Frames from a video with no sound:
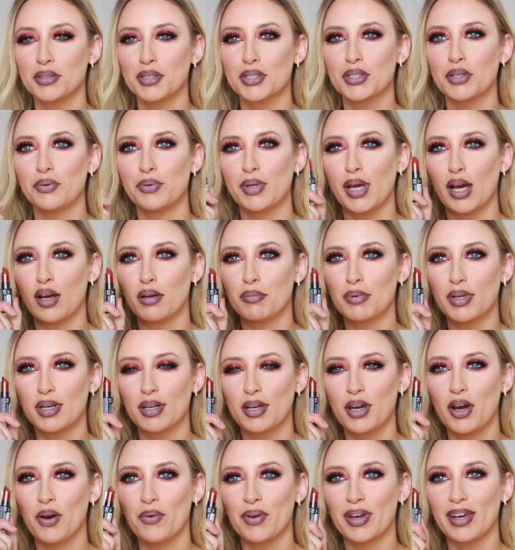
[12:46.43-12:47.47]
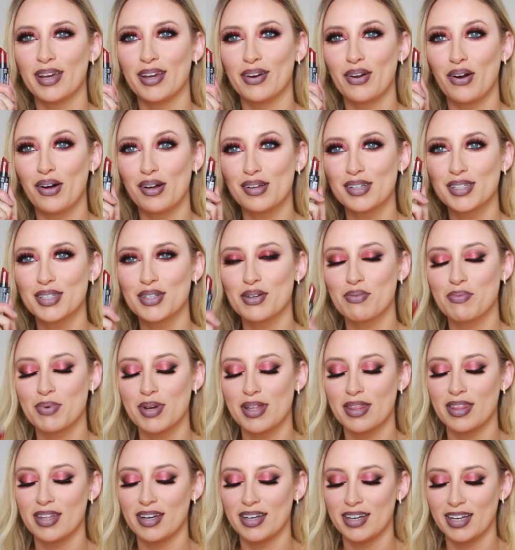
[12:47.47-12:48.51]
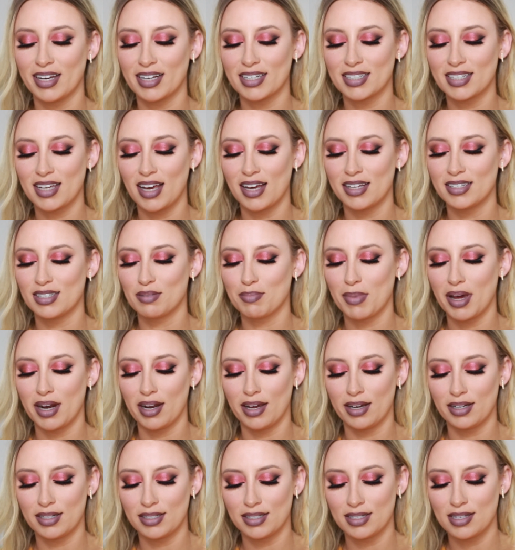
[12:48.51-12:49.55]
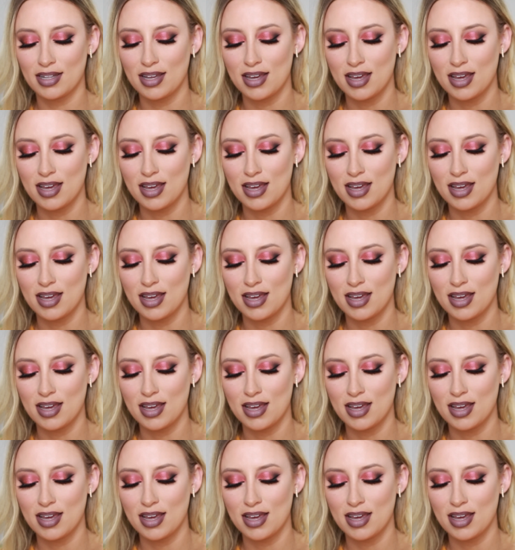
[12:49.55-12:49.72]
So now I'm gonna go in also with NYX Cosmetics